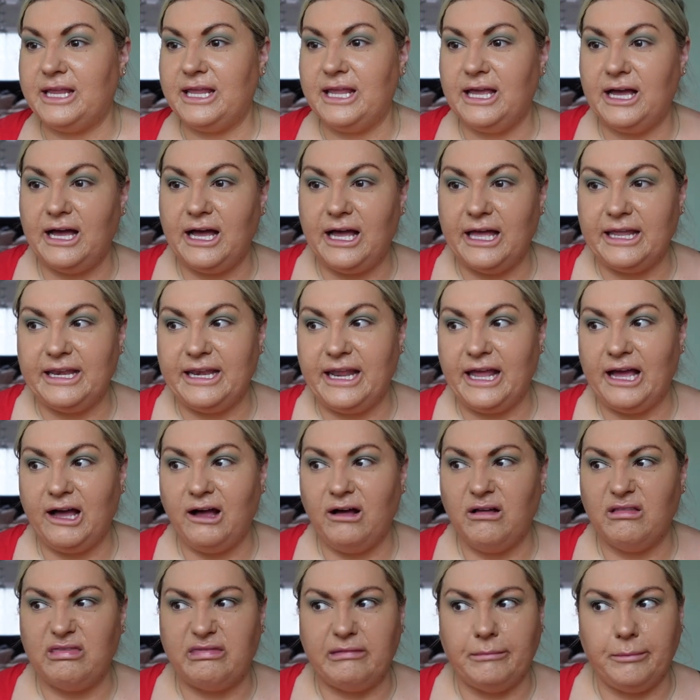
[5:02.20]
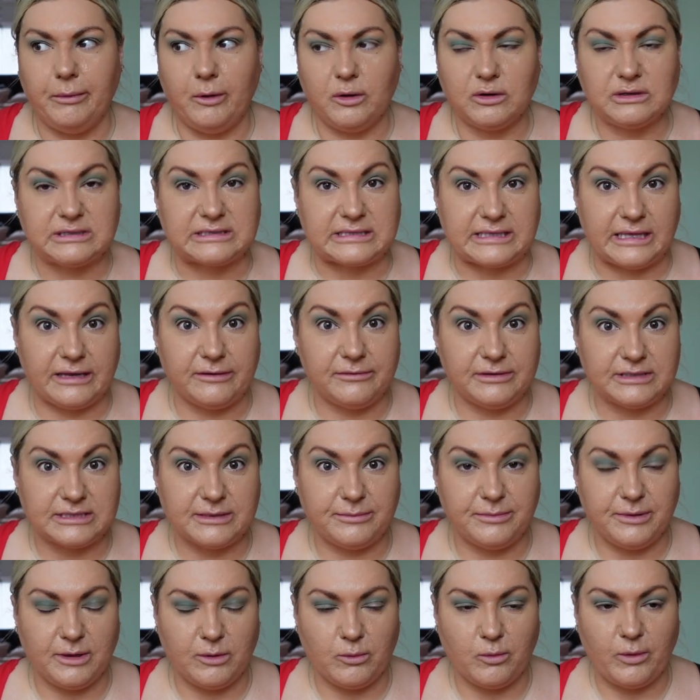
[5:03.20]
here and now the box there is
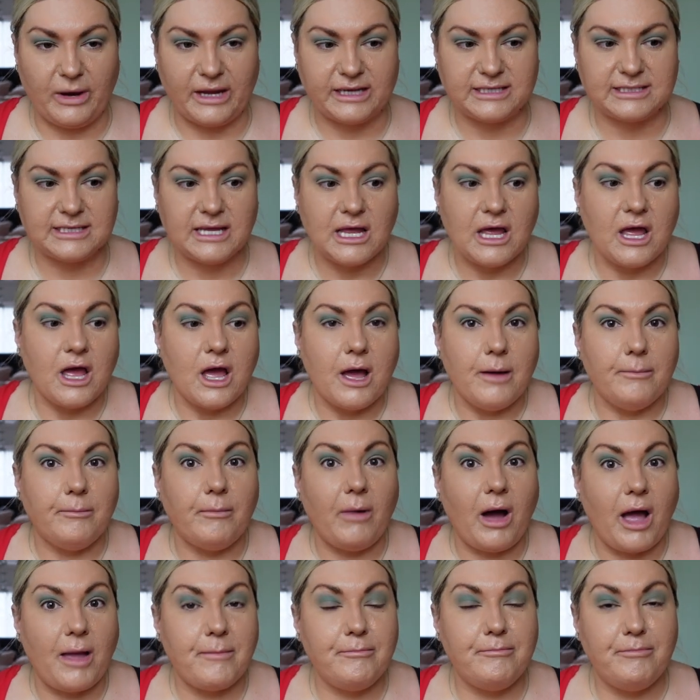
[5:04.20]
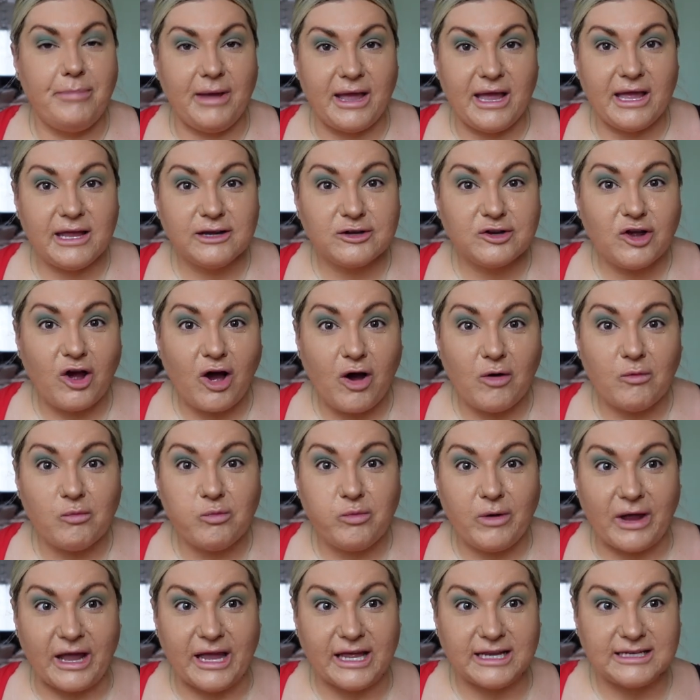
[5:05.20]
a bit wet. My bed
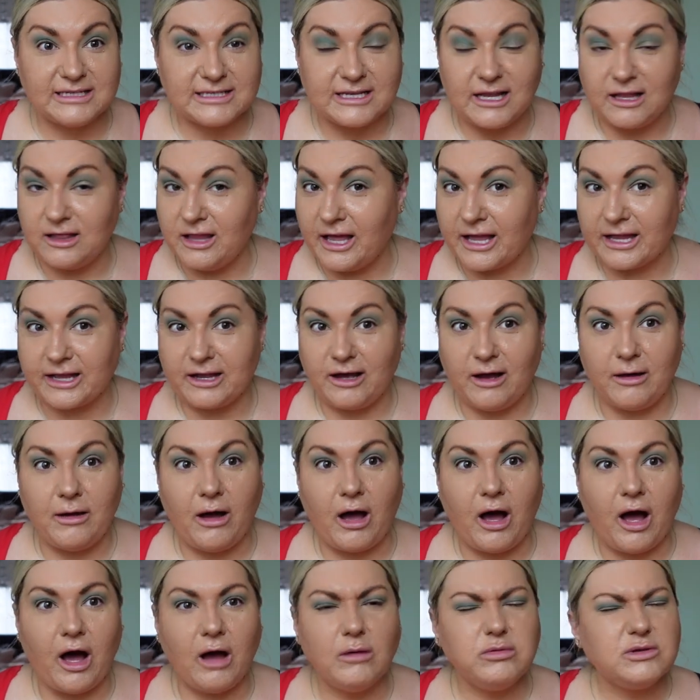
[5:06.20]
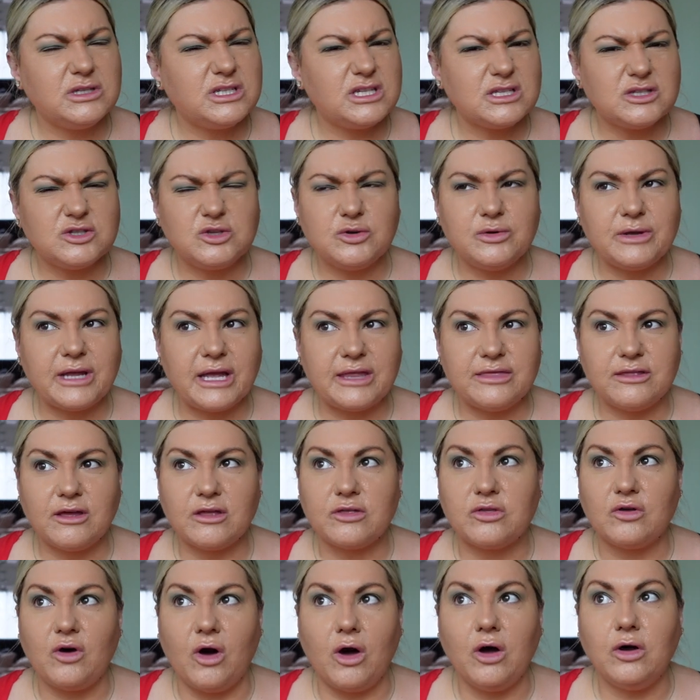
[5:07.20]
got wet, like I was just doing it and
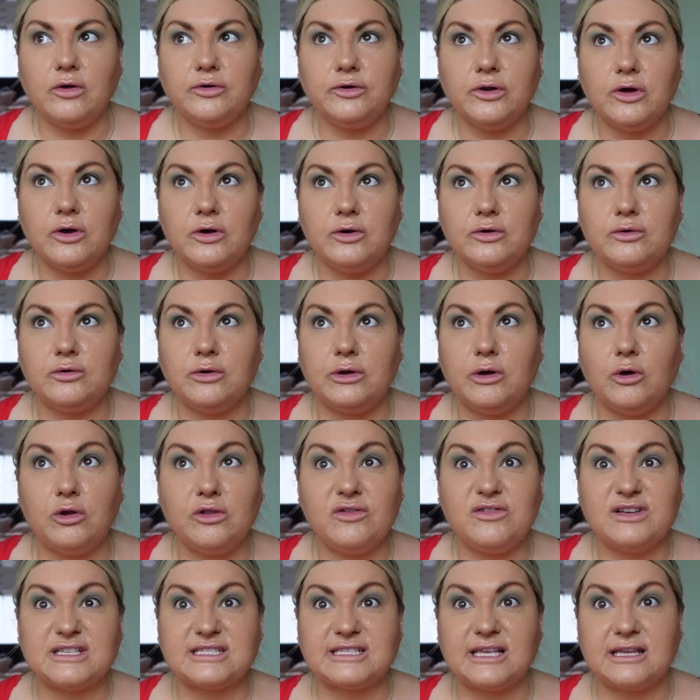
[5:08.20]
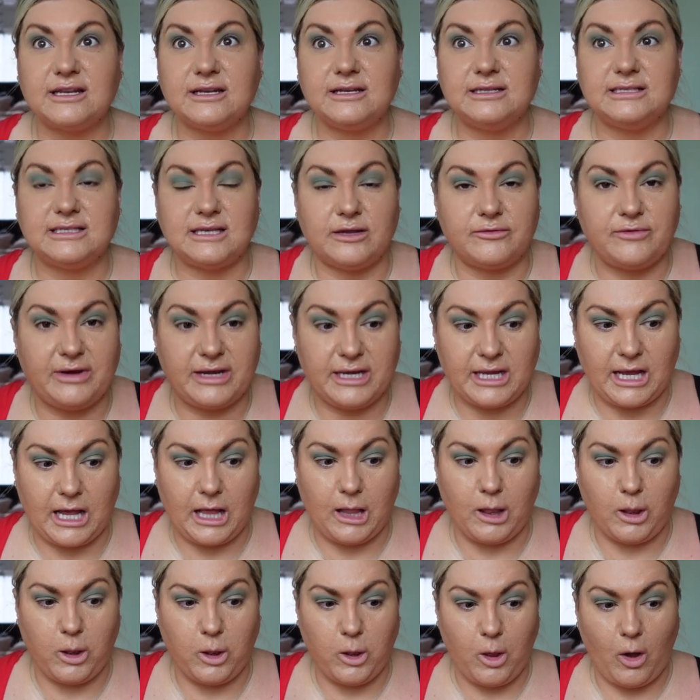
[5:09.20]
I thought, oh no, all of a sudden it started raining
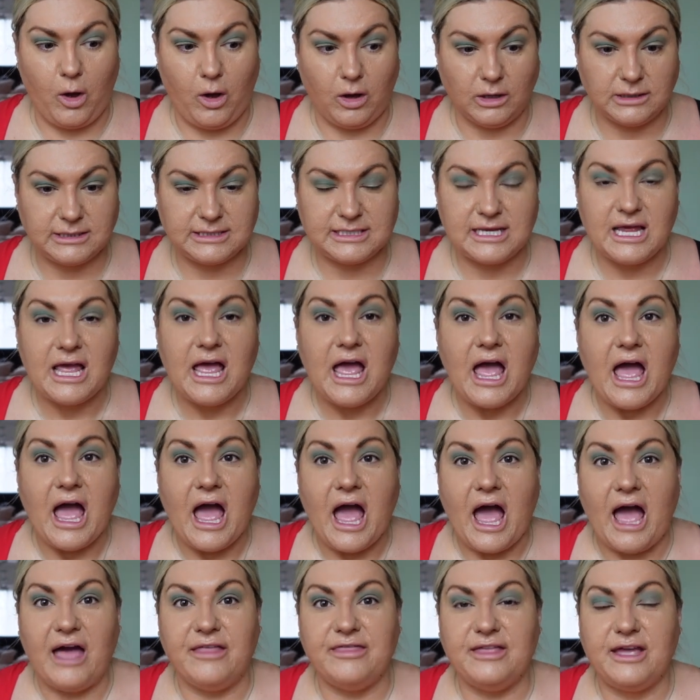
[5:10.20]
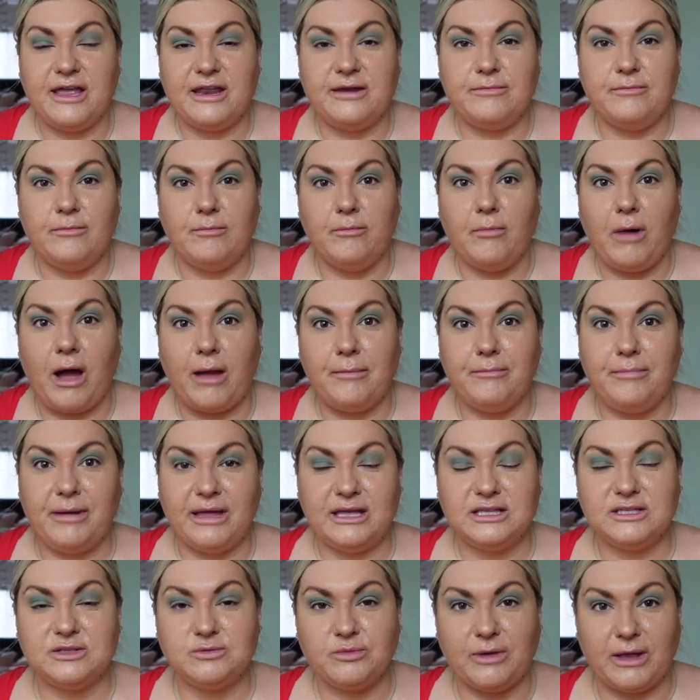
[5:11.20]
a lot. And then my
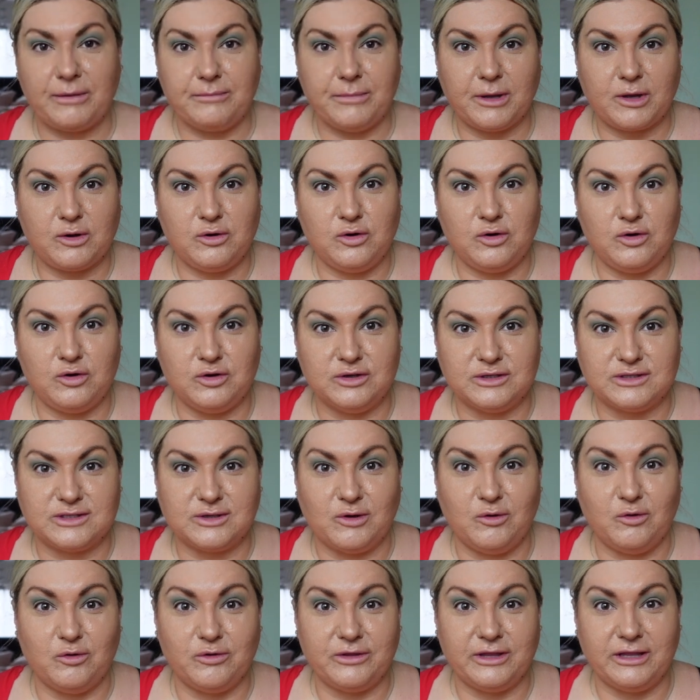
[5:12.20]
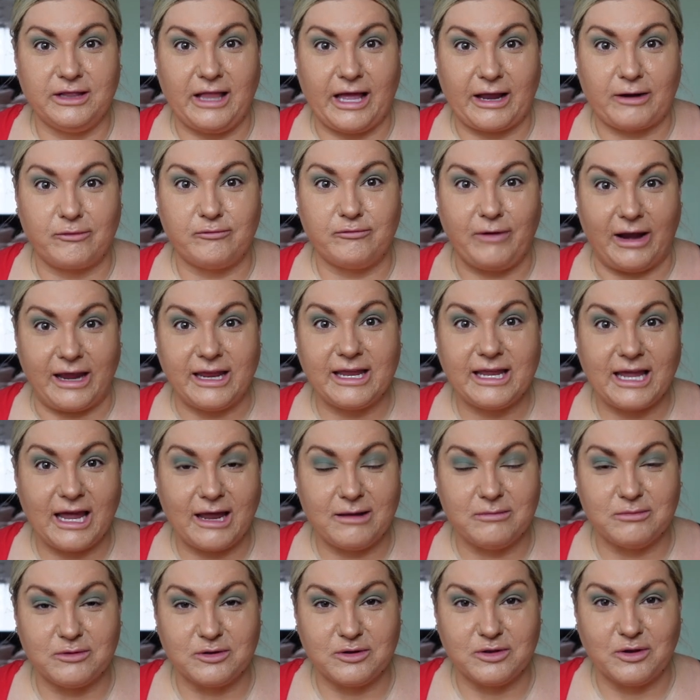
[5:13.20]
bed's wet because all the like rain
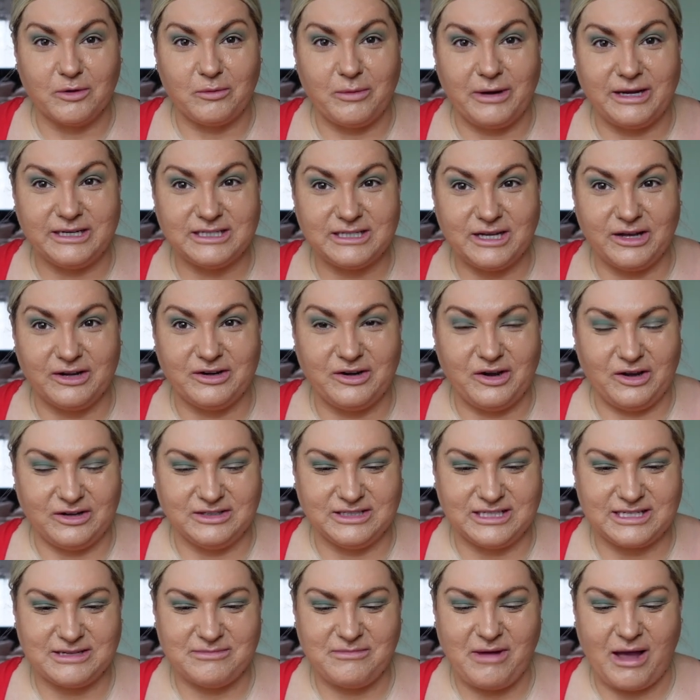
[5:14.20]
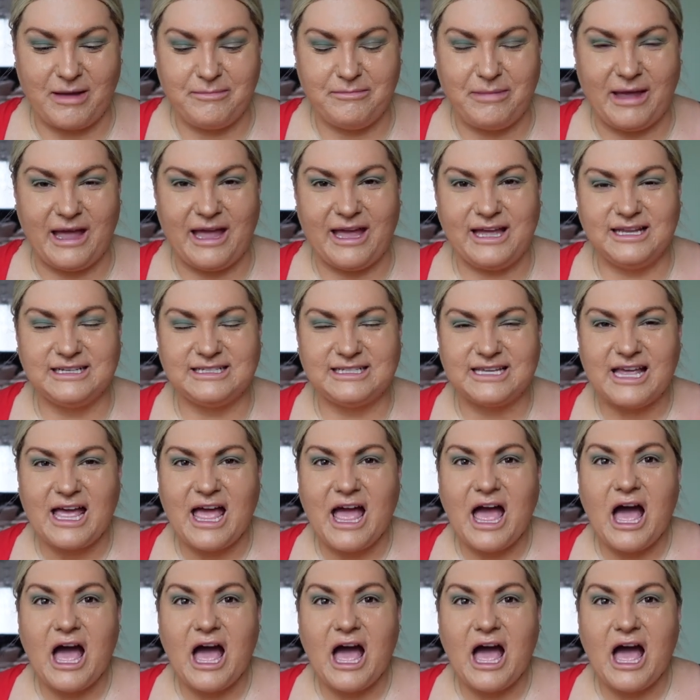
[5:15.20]
came through the window onto my bed.